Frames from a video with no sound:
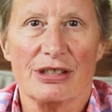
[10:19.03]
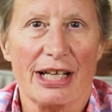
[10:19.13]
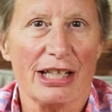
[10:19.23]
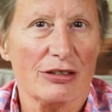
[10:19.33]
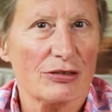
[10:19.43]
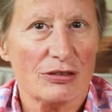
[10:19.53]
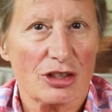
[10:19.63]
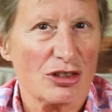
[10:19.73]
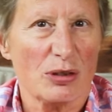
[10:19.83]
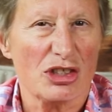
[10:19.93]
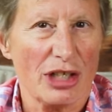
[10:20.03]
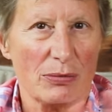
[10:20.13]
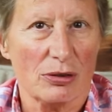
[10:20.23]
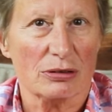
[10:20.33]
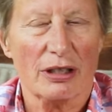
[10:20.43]
and I just do a
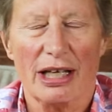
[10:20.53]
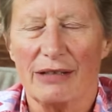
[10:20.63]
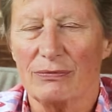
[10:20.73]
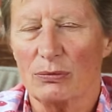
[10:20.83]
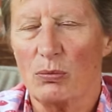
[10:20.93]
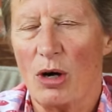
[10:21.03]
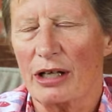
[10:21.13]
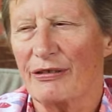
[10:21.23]
general kind of walk